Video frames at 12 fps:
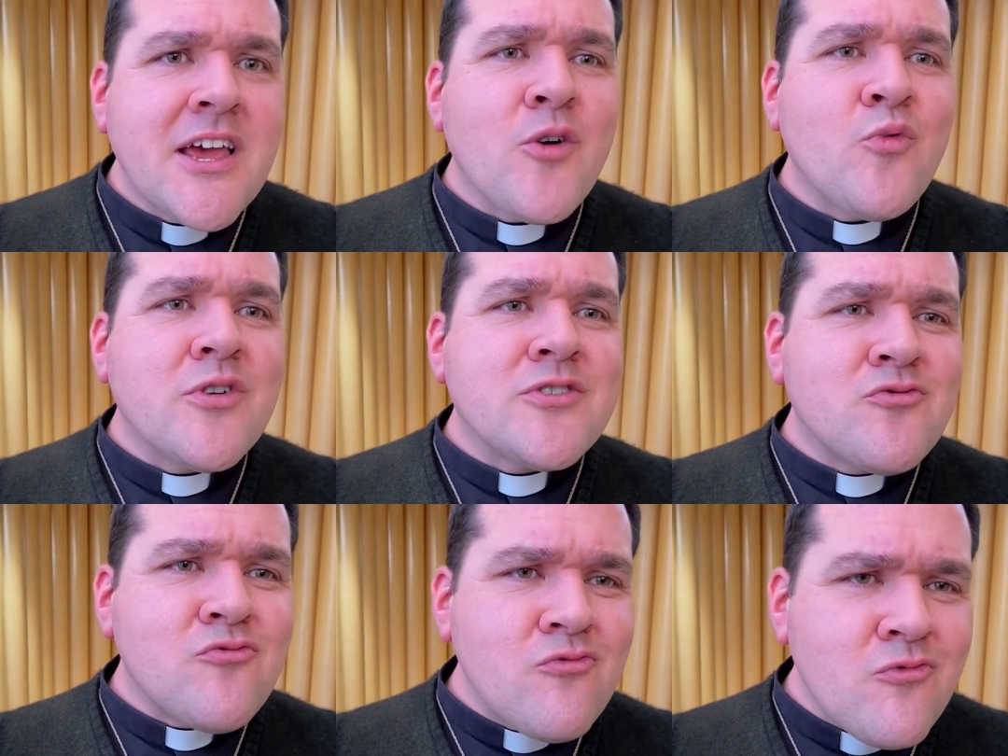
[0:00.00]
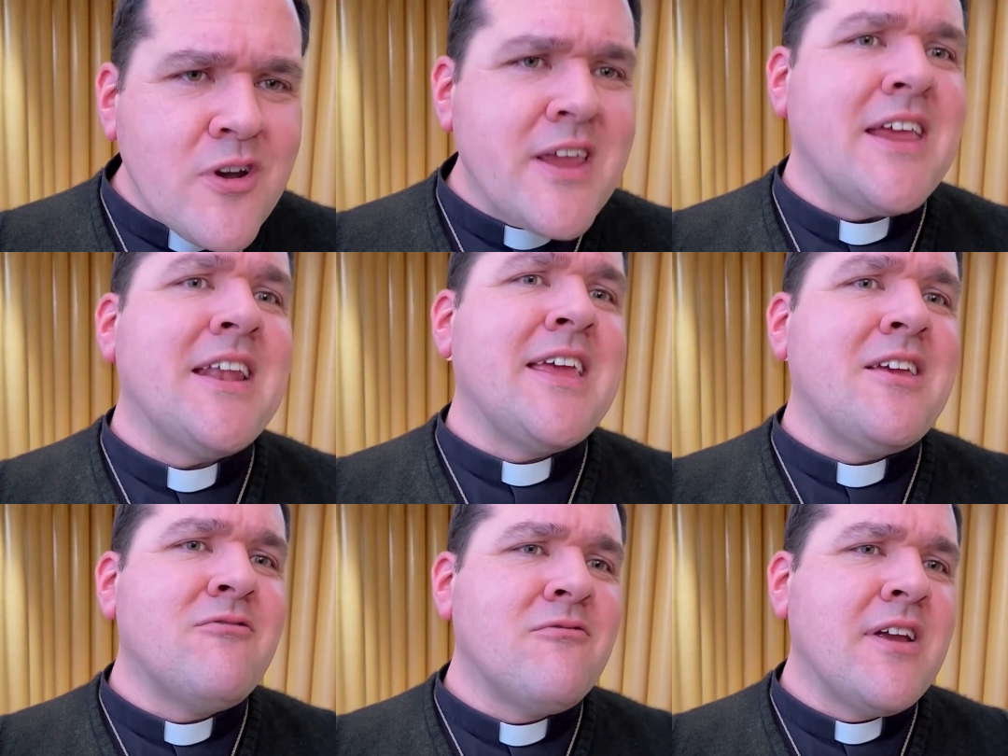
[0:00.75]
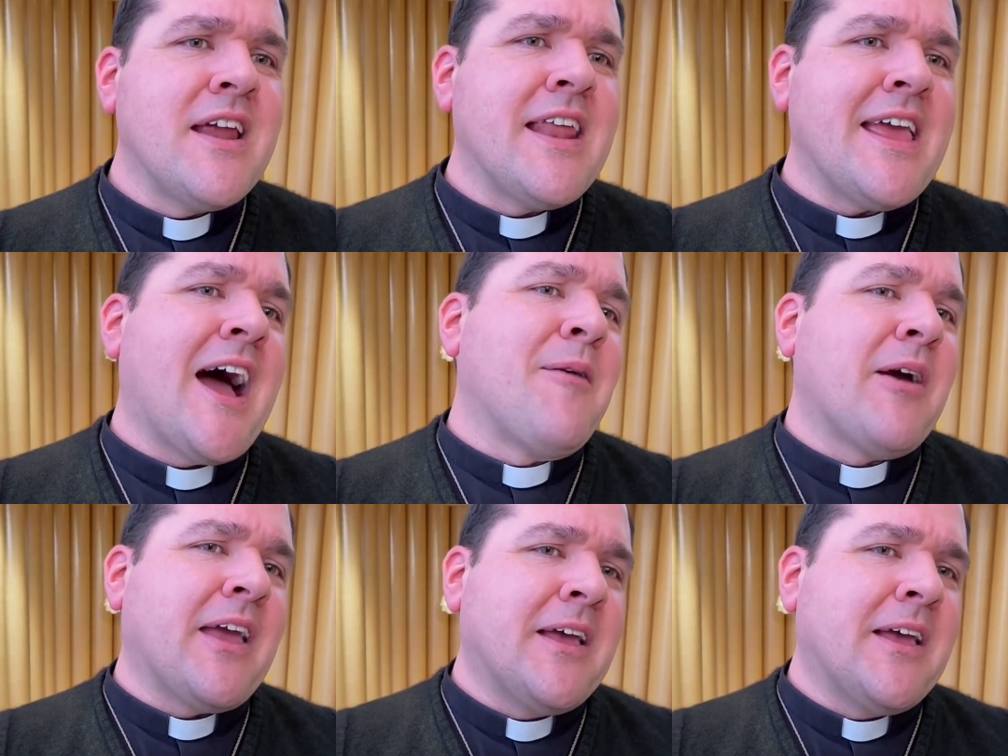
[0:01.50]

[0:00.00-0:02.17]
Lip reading: It was really, really humming.